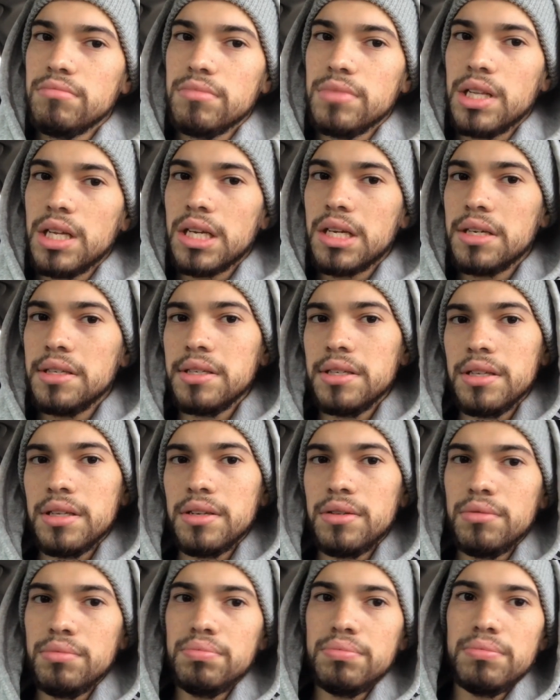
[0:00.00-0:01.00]
looking a
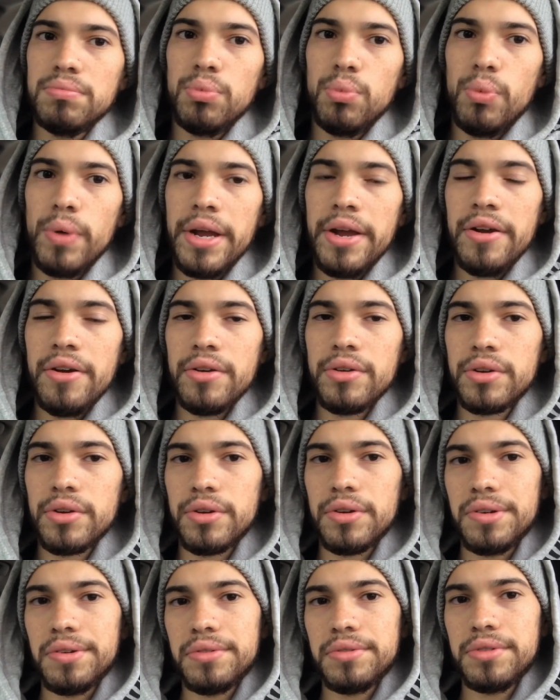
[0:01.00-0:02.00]
little
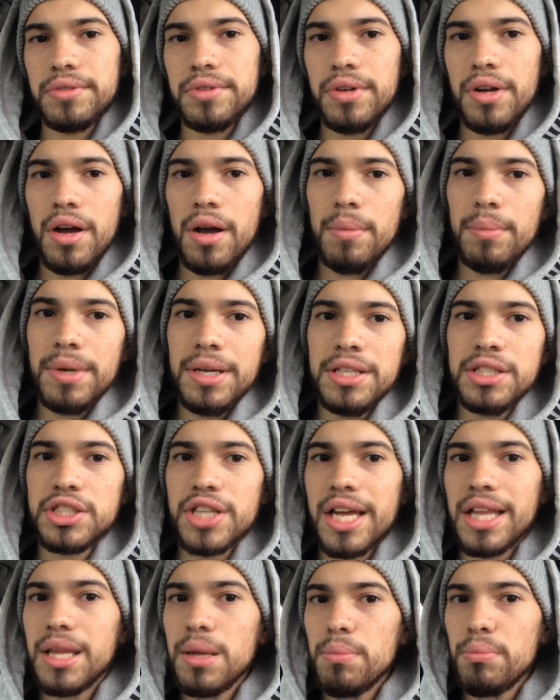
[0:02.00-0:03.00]
weirder. You know what I mean?
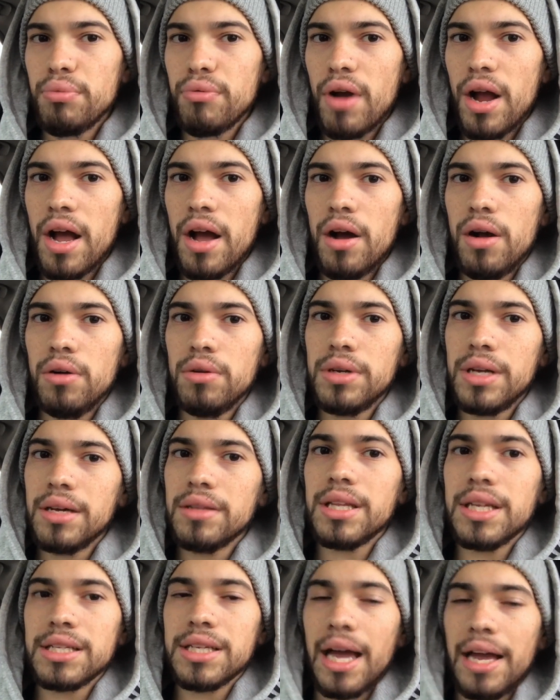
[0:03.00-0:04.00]
Jaylen Brown,
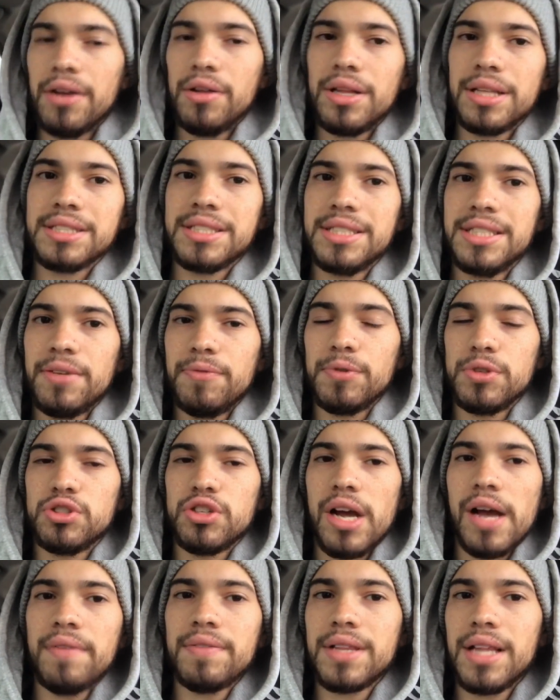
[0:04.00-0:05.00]
I know that's a different
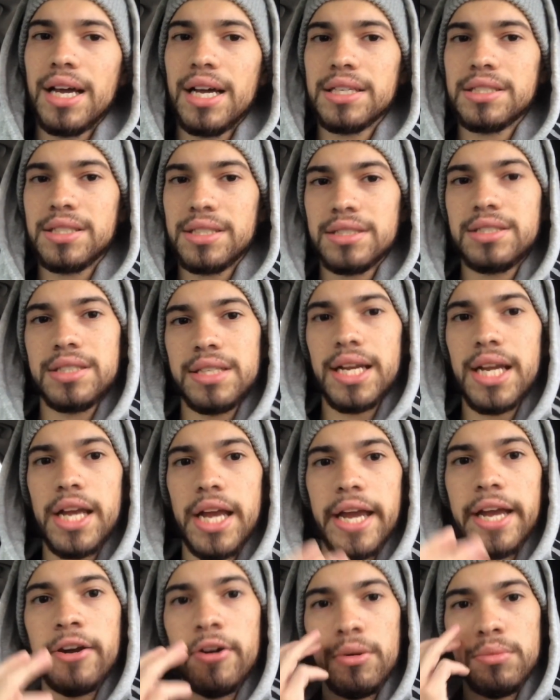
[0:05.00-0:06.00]
draft class. It's
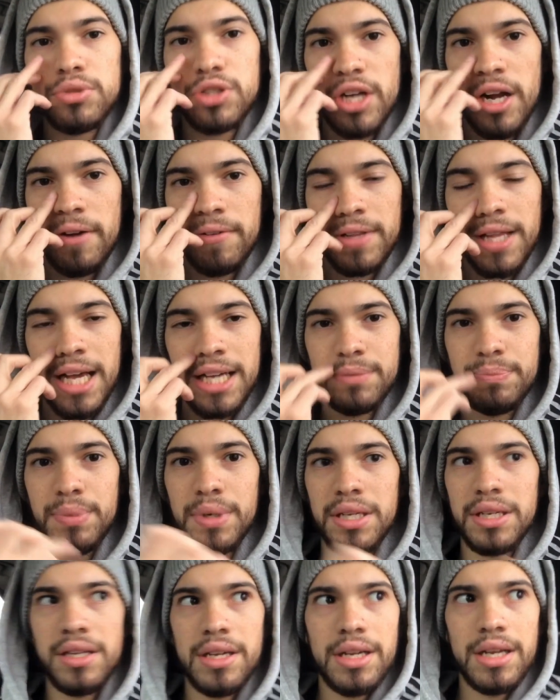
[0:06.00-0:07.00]
Ingram's draft class,
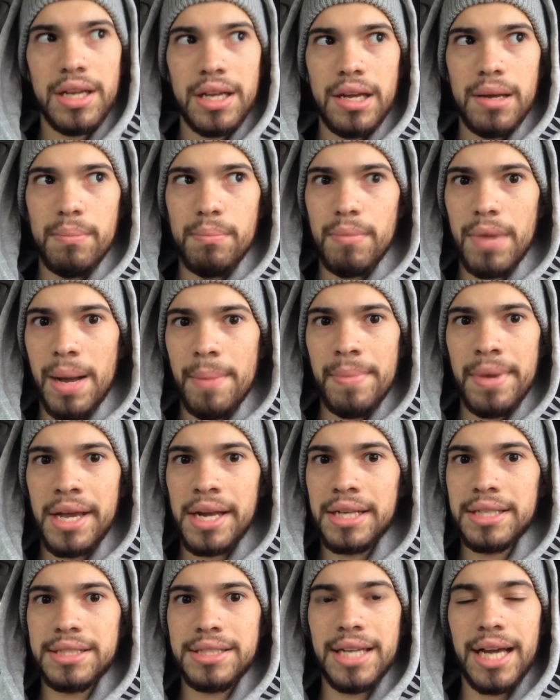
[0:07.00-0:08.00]
but my
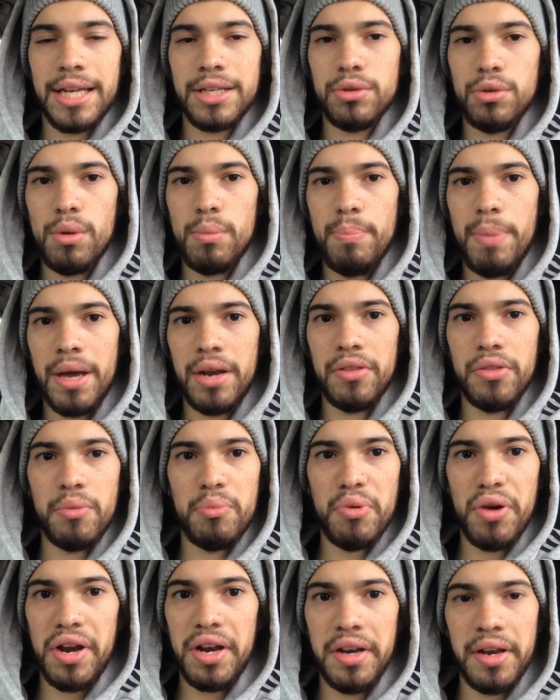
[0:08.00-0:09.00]
man is not doing better than
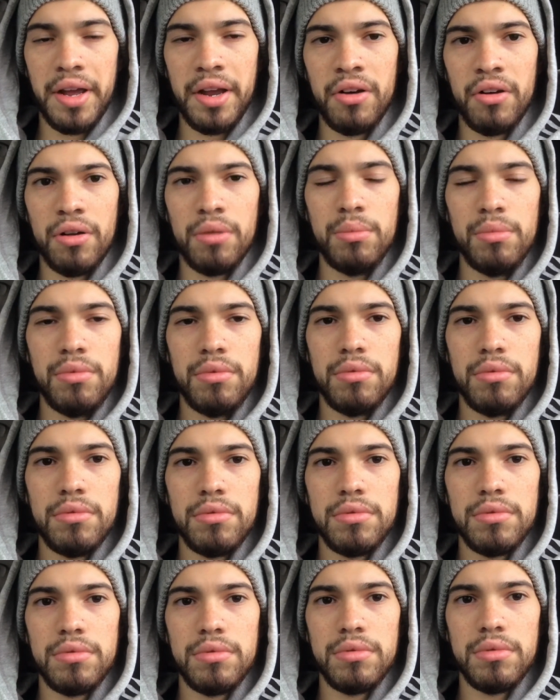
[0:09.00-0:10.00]
Brandon Ingram.
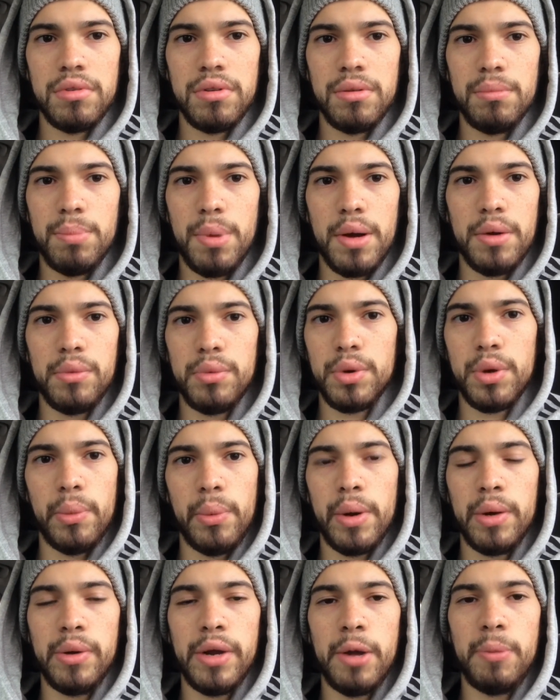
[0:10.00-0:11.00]
But we
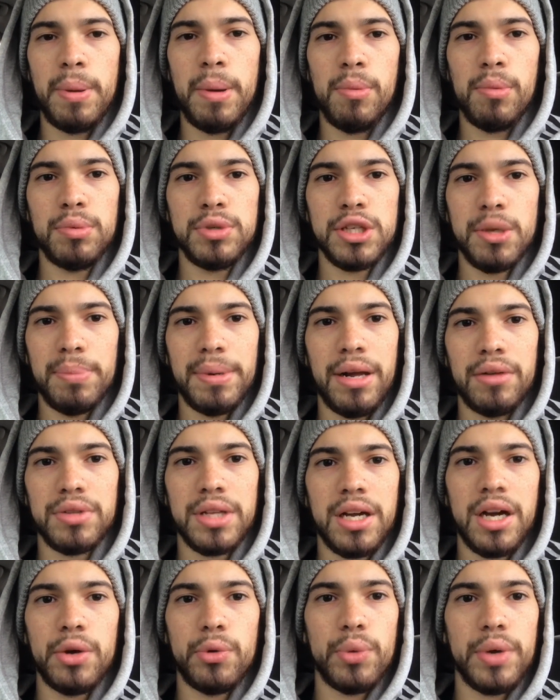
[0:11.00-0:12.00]
didn't hear people jumping out the
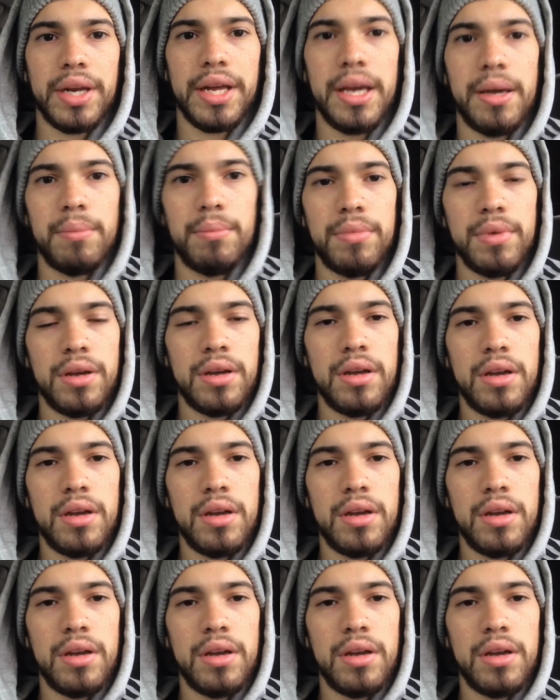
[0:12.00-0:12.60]
gun with him.